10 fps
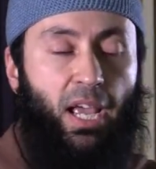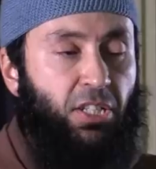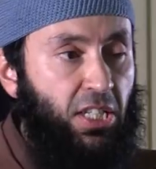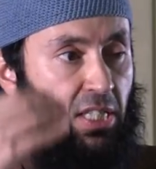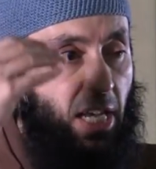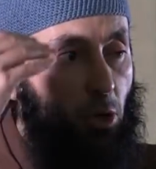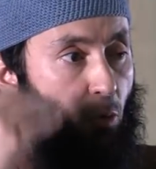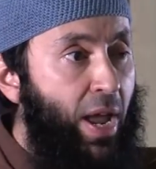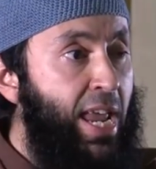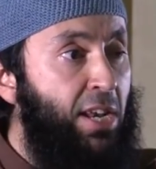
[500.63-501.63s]
He says the
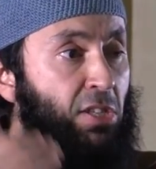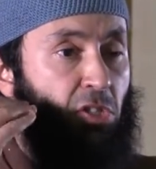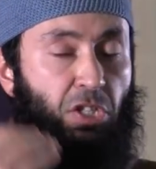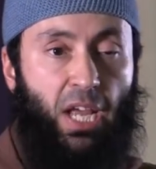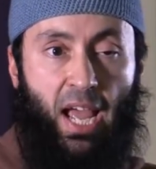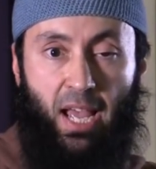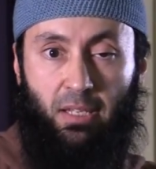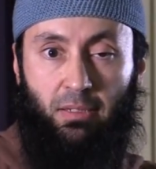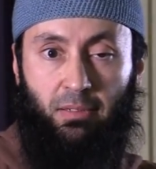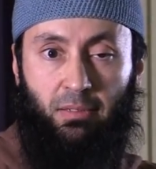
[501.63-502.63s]
greatest
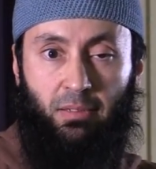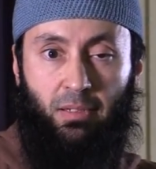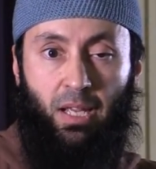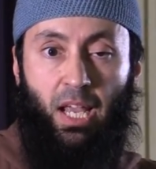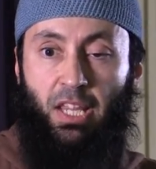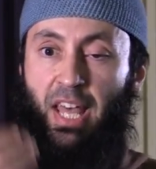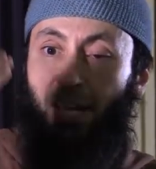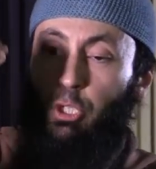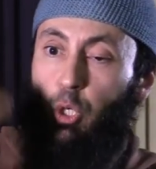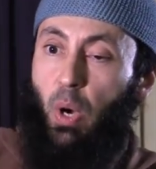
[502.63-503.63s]
jihad
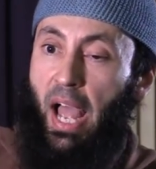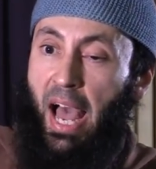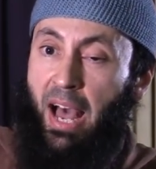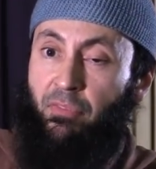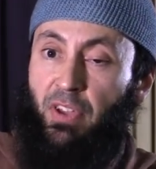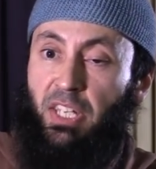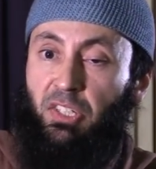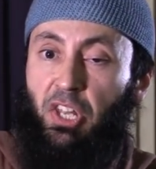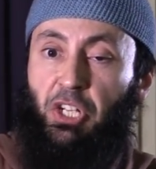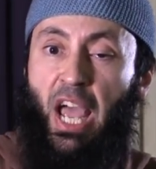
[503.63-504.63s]
that you have
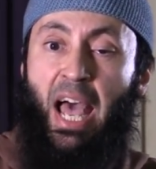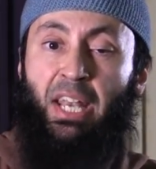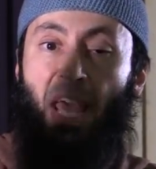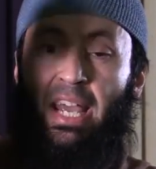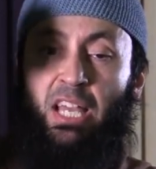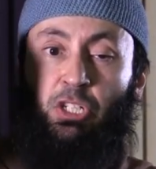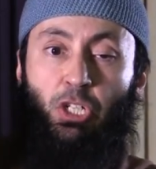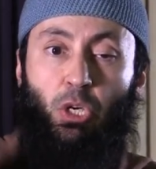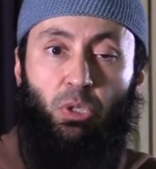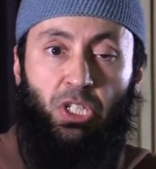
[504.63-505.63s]
is the jihad
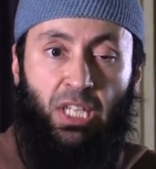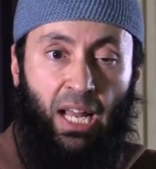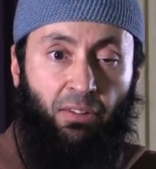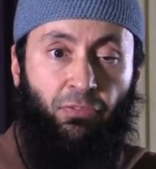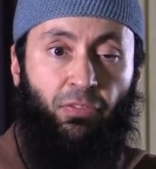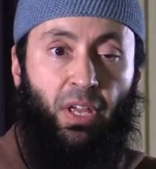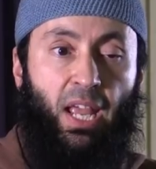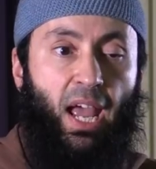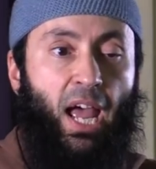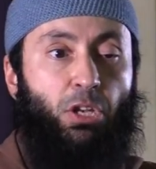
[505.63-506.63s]
against yourself
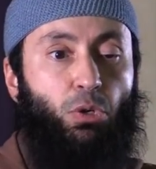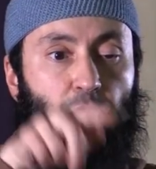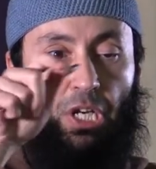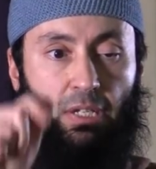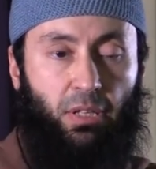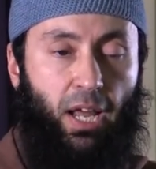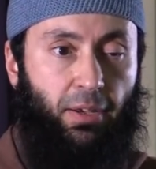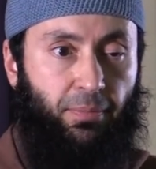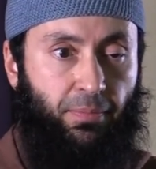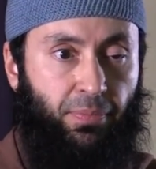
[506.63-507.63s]
and your
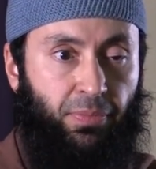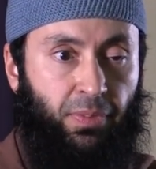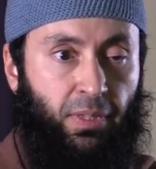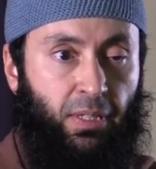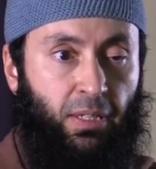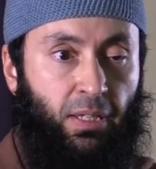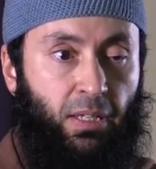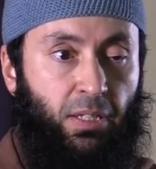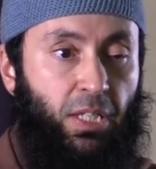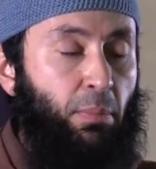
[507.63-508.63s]
shaitan.
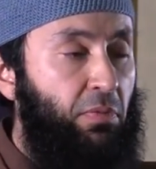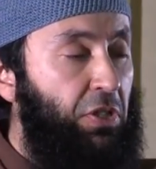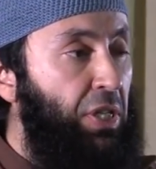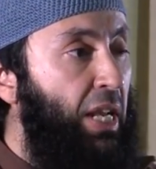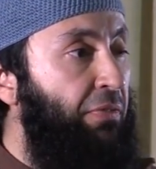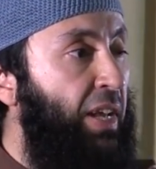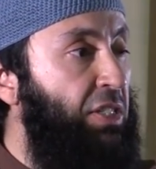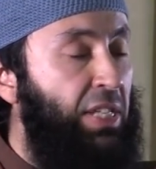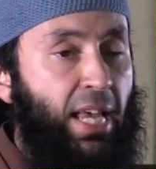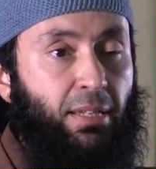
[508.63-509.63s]
Some of the Salaf
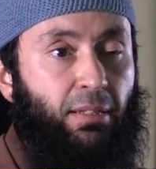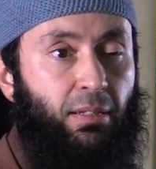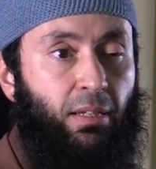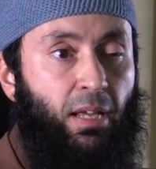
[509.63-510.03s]
had said